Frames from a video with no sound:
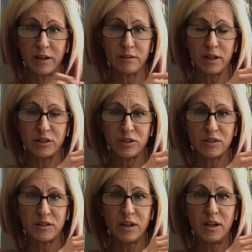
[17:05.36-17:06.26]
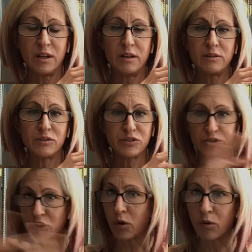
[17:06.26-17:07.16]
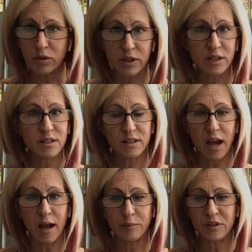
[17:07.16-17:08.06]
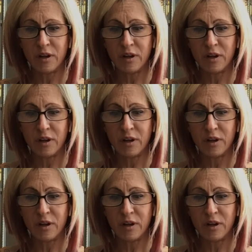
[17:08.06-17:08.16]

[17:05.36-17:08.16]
I, I just totally stopped.